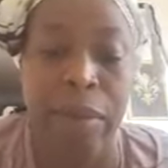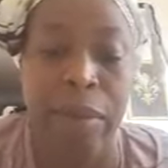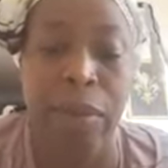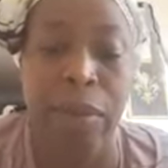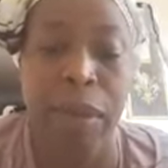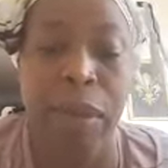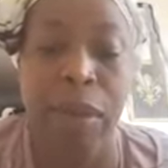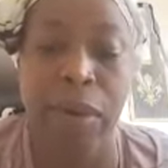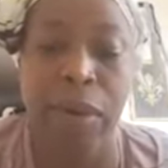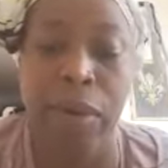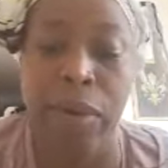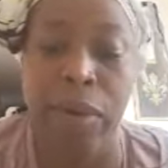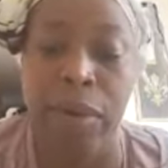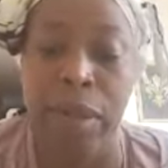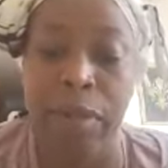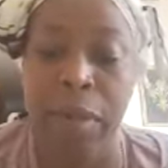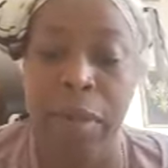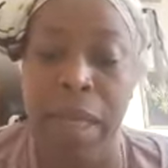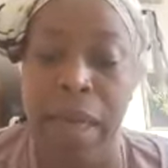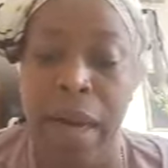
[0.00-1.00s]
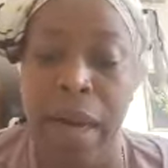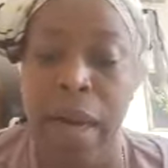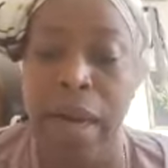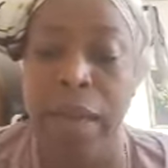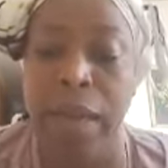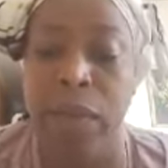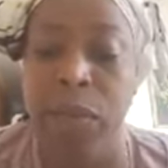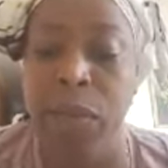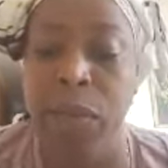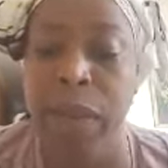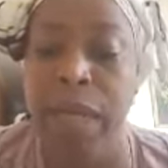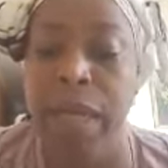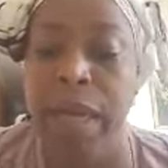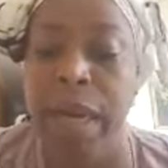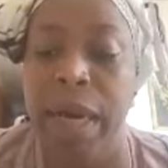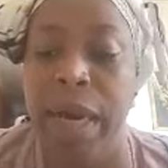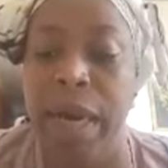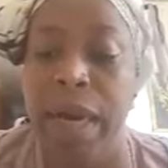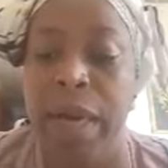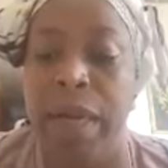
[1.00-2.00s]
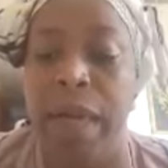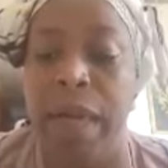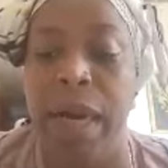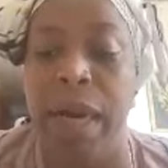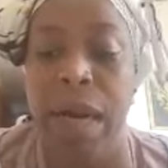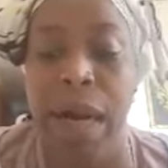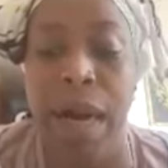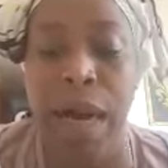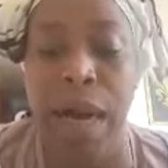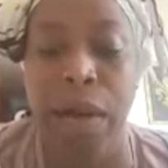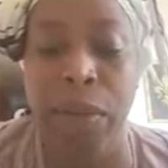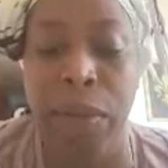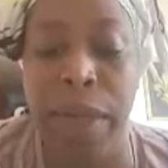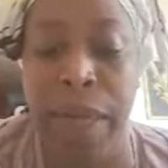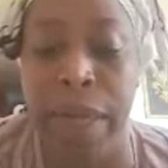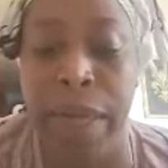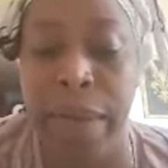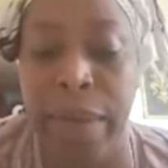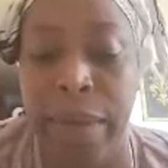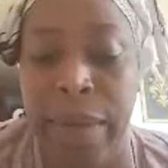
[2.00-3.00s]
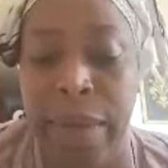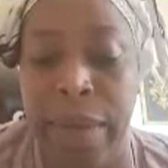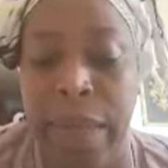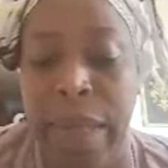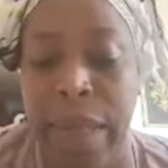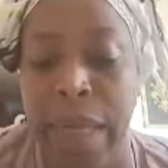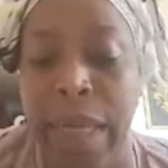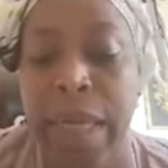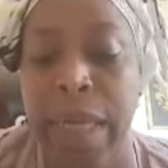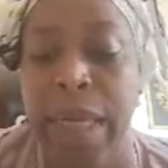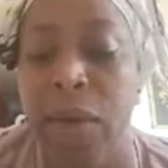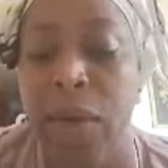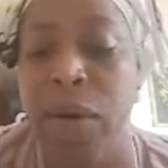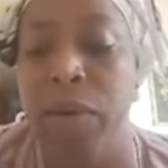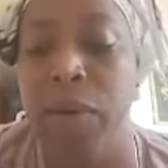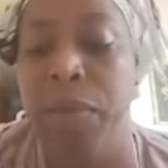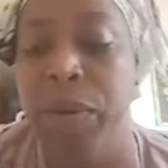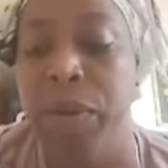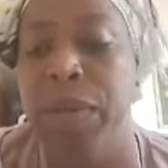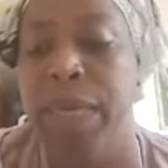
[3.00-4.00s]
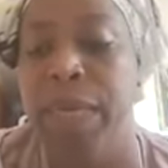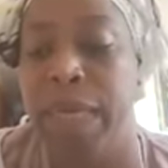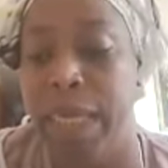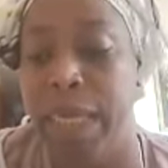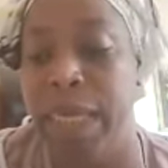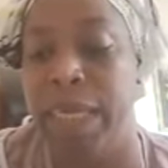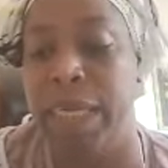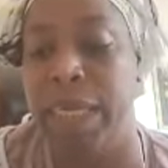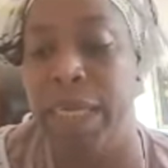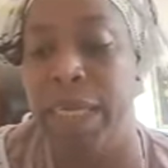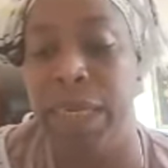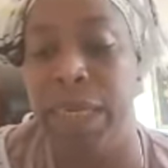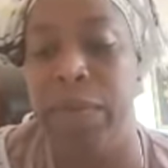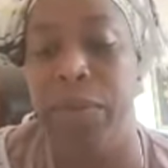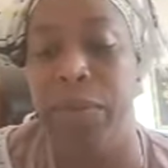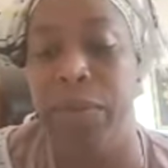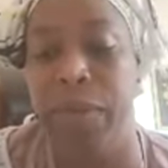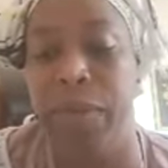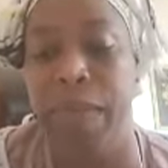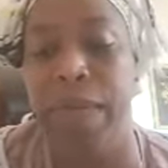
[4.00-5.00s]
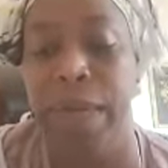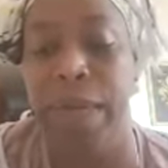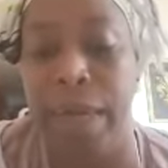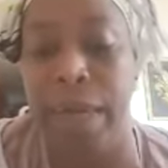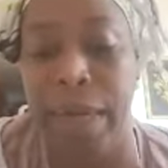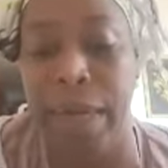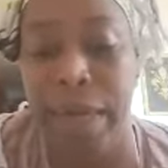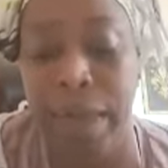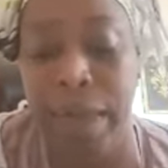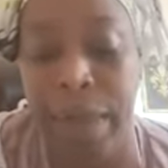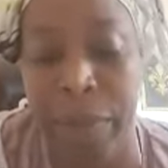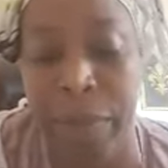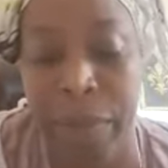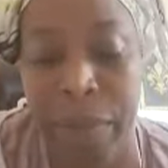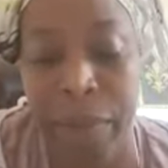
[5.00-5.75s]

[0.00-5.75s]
with us because we are always in communication with God.